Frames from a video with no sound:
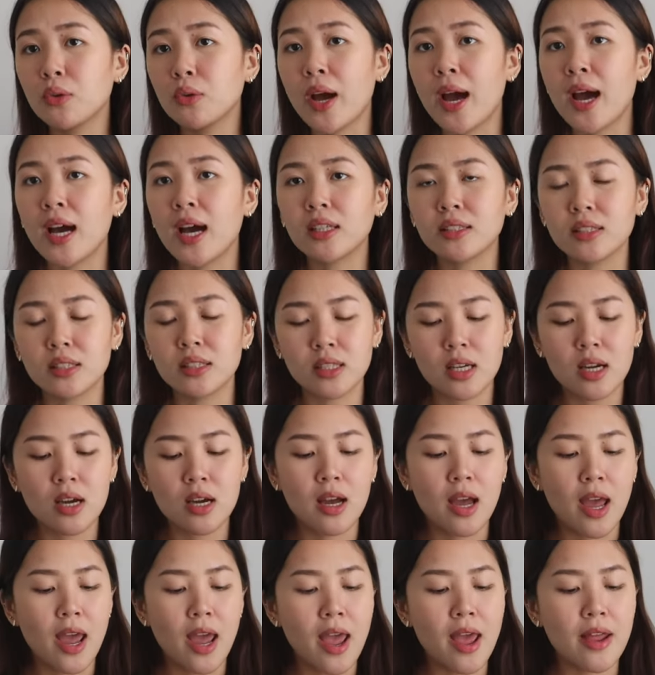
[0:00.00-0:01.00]
US
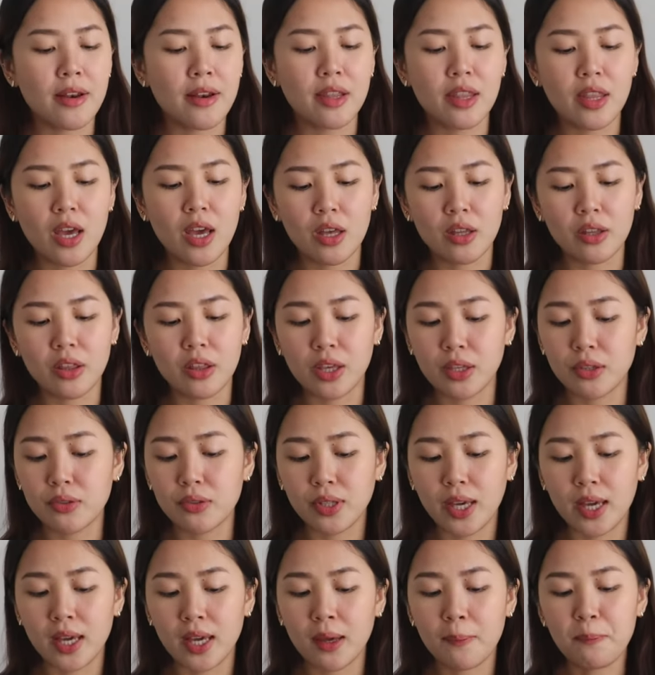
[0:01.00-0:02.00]
and the
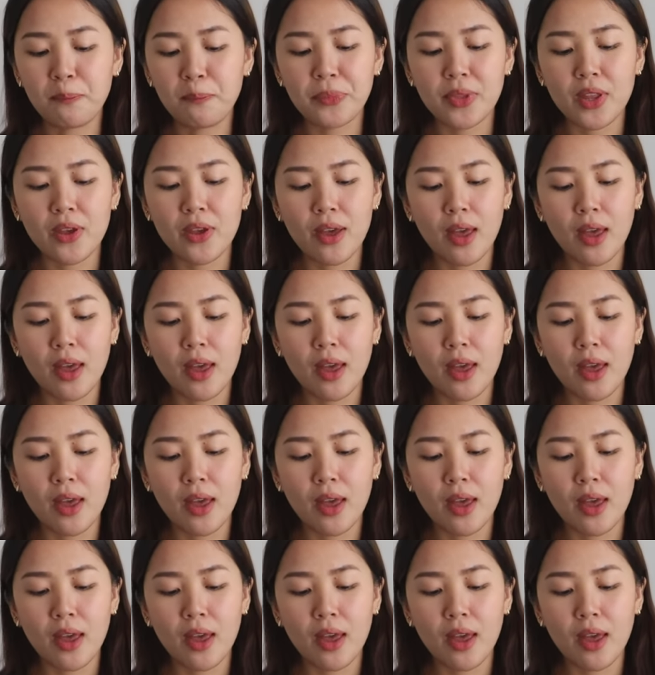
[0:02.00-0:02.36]
UK.